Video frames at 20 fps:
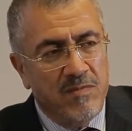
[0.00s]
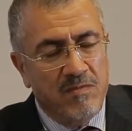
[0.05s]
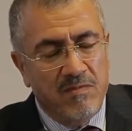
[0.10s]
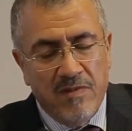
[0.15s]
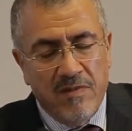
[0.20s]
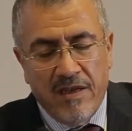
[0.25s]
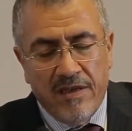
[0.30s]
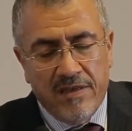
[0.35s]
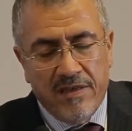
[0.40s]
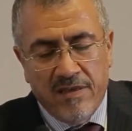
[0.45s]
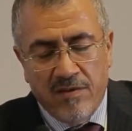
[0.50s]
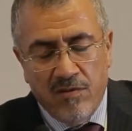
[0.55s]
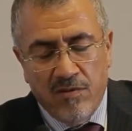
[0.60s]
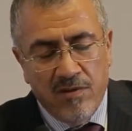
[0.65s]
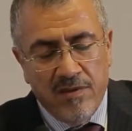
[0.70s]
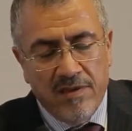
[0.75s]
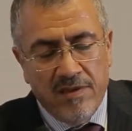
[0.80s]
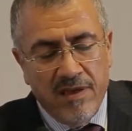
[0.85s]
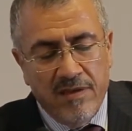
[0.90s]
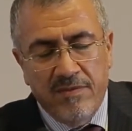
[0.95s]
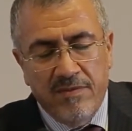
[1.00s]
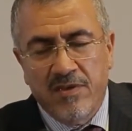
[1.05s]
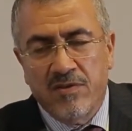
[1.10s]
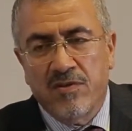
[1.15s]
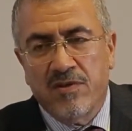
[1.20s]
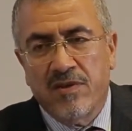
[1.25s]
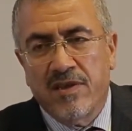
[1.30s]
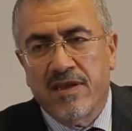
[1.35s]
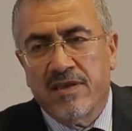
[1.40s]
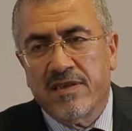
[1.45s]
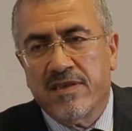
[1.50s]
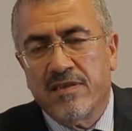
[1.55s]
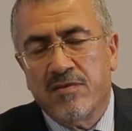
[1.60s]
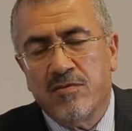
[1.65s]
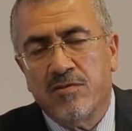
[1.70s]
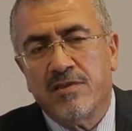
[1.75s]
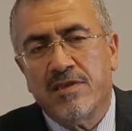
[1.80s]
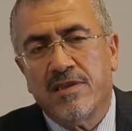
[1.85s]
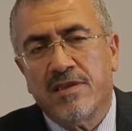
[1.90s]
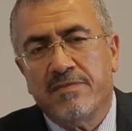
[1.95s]
like long time ago that
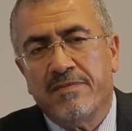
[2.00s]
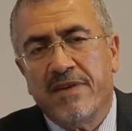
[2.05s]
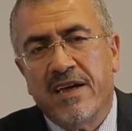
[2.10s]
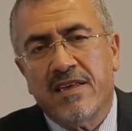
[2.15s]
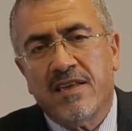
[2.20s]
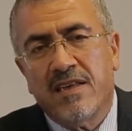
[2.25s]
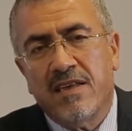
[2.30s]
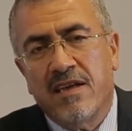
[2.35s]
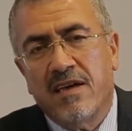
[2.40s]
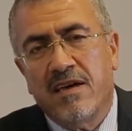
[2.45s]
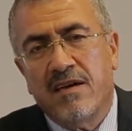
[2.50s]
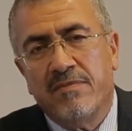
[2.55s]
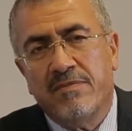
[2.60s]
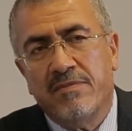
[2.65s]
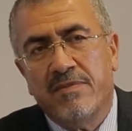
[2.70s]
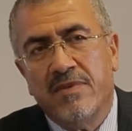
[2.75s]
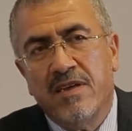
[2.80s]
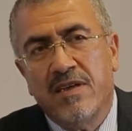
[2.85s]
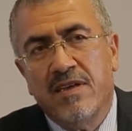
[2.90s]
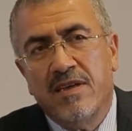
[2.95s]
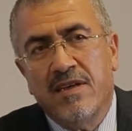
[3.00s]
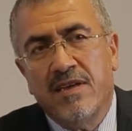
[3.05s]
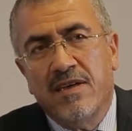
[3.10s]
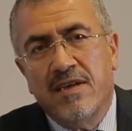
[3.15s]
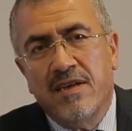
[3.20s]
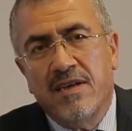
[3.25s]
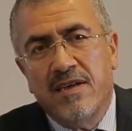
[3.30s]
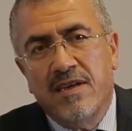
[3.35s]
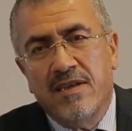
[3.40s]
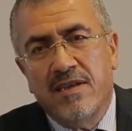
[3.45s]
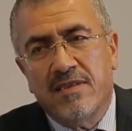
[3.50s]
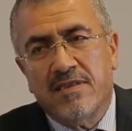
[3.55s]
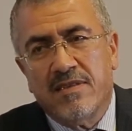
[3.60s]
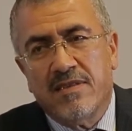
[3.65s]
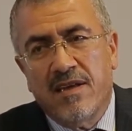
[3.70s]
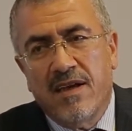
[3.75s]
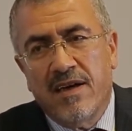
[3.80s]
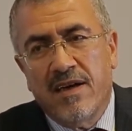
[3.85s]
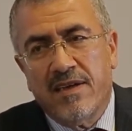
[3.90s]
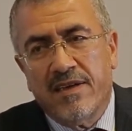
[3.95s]
using MATLAB, it's
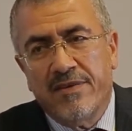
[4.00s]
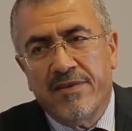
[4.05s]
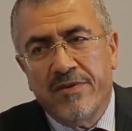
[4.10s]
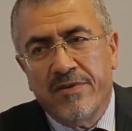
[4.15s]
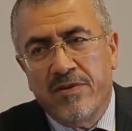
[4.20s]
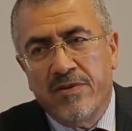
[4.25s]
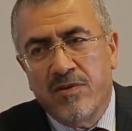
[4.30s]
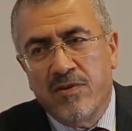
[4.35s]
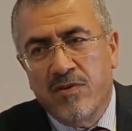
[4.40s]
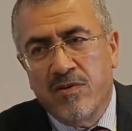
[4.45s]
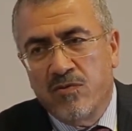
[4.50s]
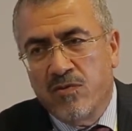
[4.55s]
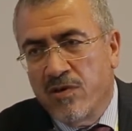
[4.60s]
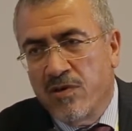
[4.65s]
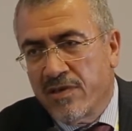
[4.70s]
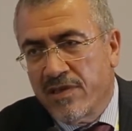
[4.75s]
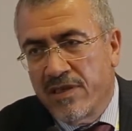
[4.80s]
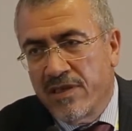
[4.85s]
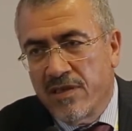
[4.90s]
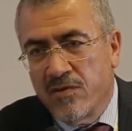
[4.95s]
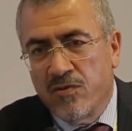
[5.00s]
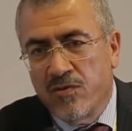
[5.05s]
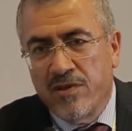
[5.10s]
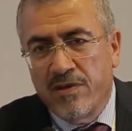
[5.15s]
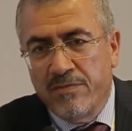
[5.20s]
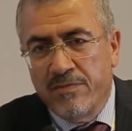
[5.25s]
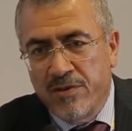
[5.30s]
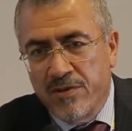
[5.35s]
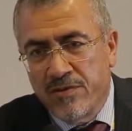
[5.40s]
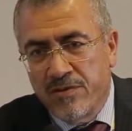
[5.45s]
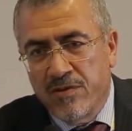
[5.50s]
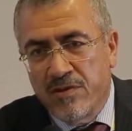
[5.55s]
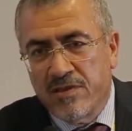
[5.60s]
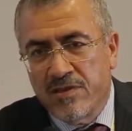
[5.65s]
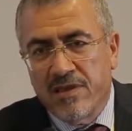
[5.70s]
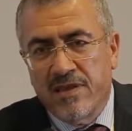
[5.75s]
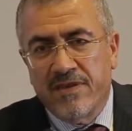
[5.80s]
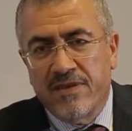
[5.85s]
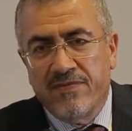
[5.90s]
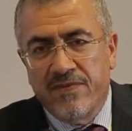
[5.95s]
like working with a
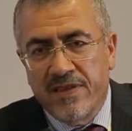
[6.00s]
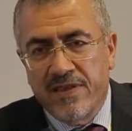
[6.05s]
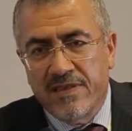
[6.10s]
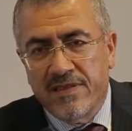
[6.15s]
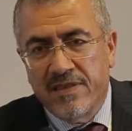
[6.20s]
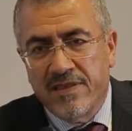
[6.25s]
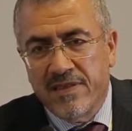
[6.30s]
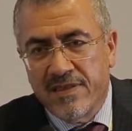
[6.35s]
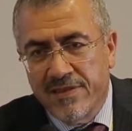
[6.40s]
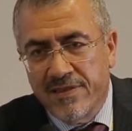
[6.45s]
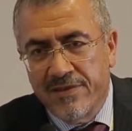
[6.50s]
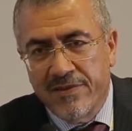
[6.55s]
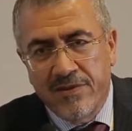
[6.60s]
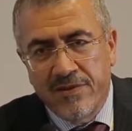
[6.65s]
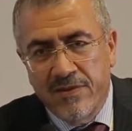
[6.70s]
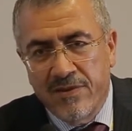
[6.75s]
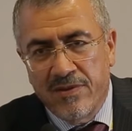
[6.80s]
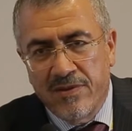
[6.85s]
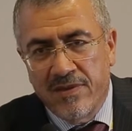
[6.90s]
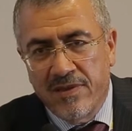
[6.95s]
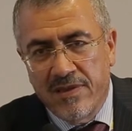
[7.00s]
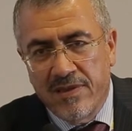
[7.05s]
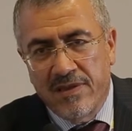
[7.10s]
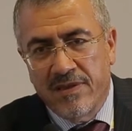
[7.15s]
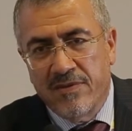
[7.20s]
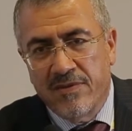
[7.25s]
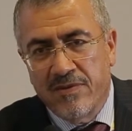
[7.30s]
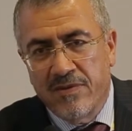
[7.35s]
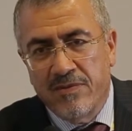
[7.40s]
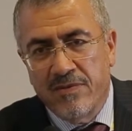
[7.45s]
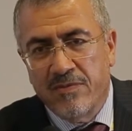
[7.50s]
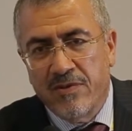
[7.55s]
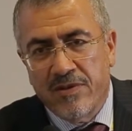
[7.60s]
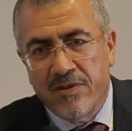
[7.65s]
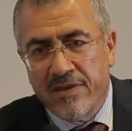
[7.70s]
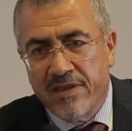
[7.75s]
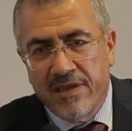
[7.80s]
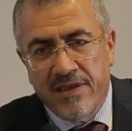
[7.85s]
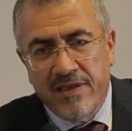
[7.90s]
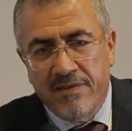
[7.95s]
bulldozer versus
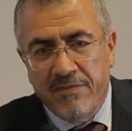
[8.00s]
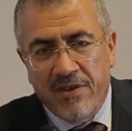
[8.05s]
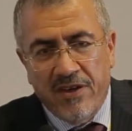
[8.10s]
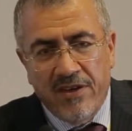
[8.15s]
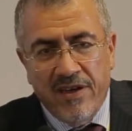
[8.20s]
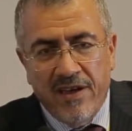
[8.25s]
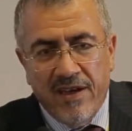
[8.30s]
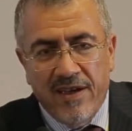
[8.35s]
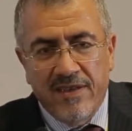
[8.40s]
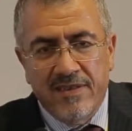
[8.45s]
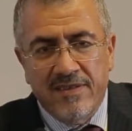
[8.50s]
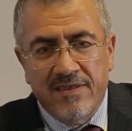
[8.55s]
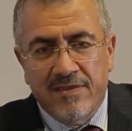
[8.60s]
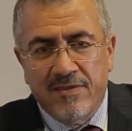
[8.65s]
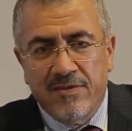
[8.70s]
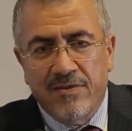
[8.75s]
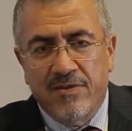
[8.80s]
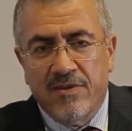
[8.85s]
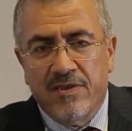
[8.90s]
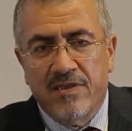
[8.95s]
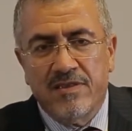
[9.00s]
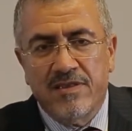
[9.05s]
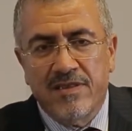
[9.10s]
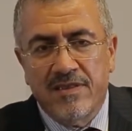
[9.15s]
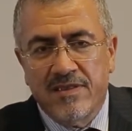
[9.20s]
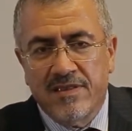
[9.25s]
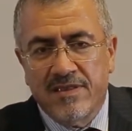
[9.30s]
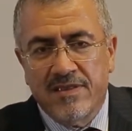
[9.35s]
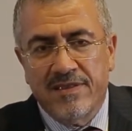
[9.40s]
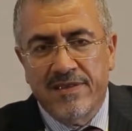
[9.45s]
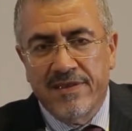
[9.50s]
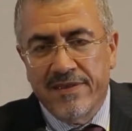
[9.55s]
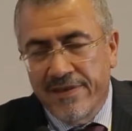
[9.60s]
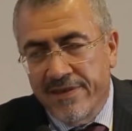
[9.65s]
working by hand. So this is